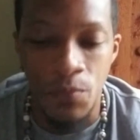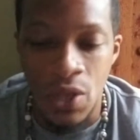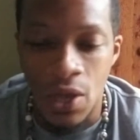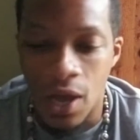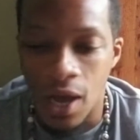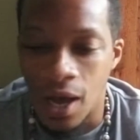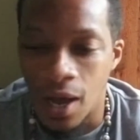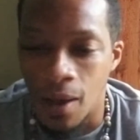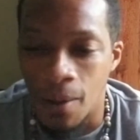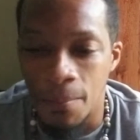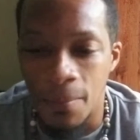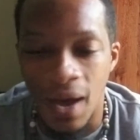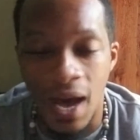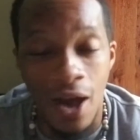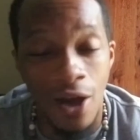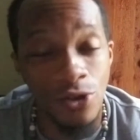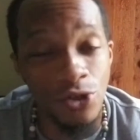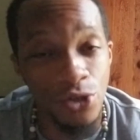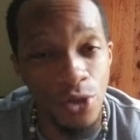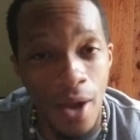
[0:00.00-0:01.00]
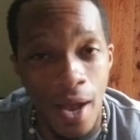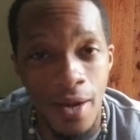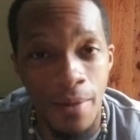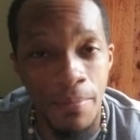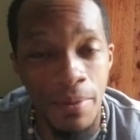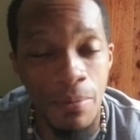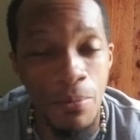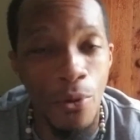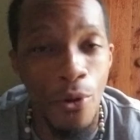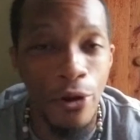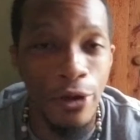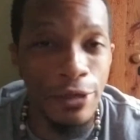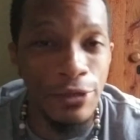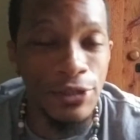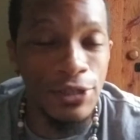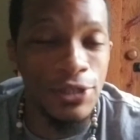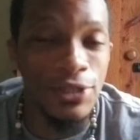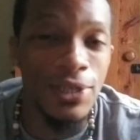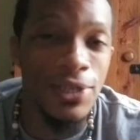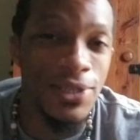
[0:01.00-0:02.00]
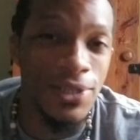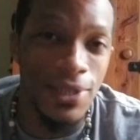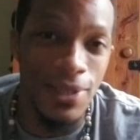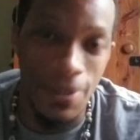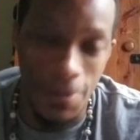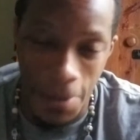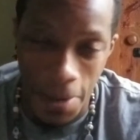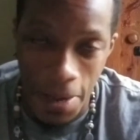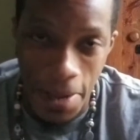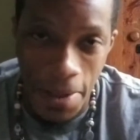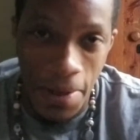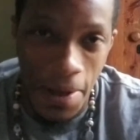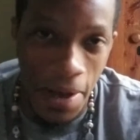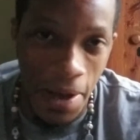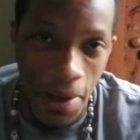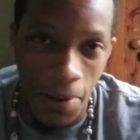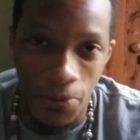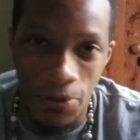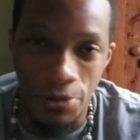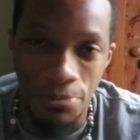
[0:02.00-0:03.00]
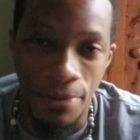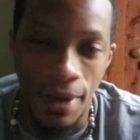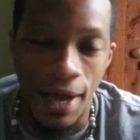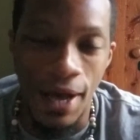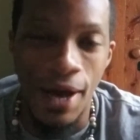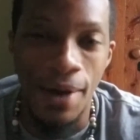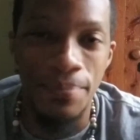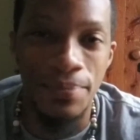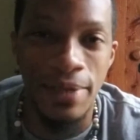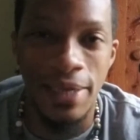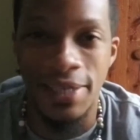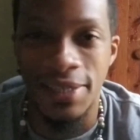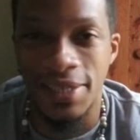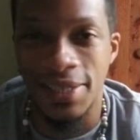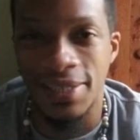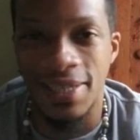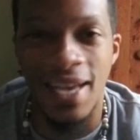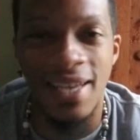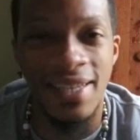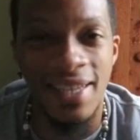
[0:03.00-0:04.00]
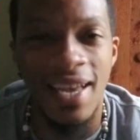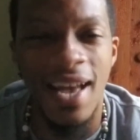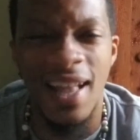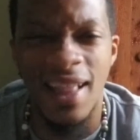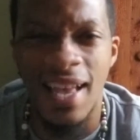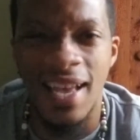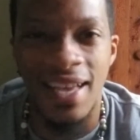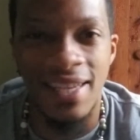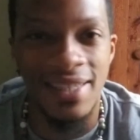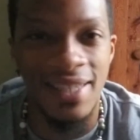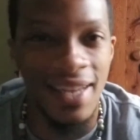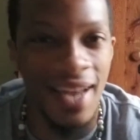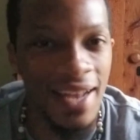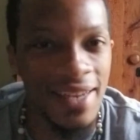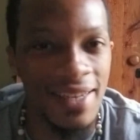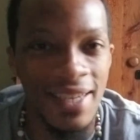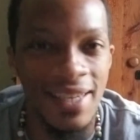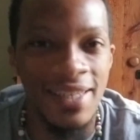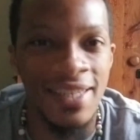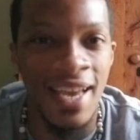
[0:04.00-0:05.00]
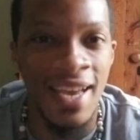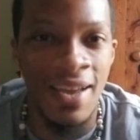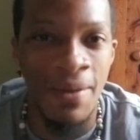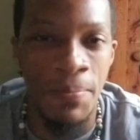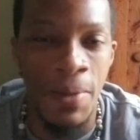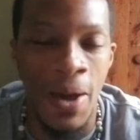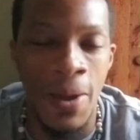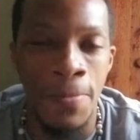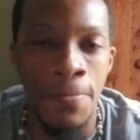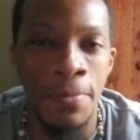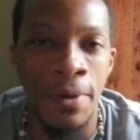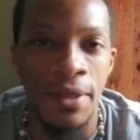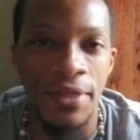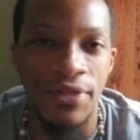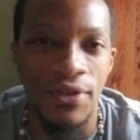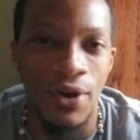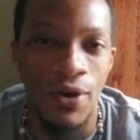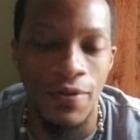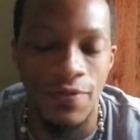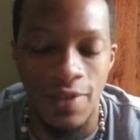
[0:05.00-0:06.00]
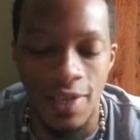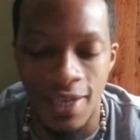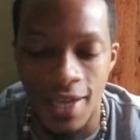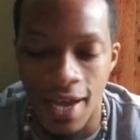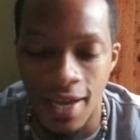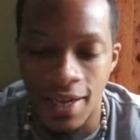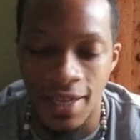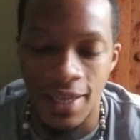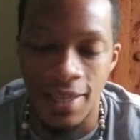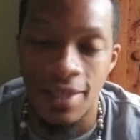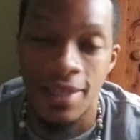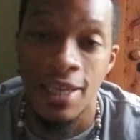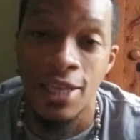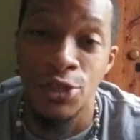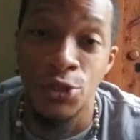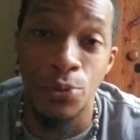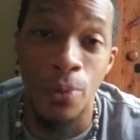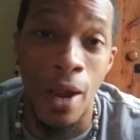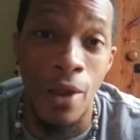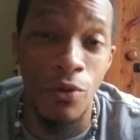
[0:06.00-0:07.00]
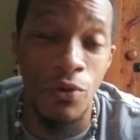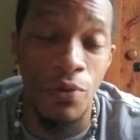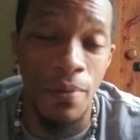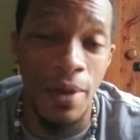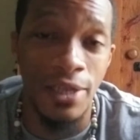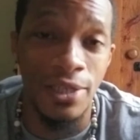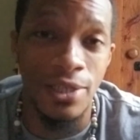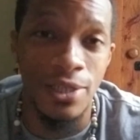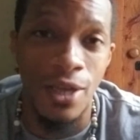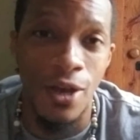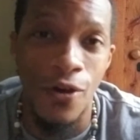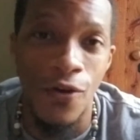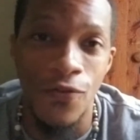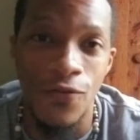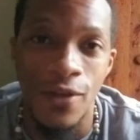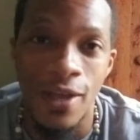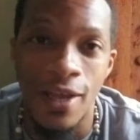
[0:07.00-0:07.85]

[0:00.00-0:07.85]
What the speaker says: I'll try to be more consistent with my updates, because like I said, I did take about a month off to kind of get things right with myself,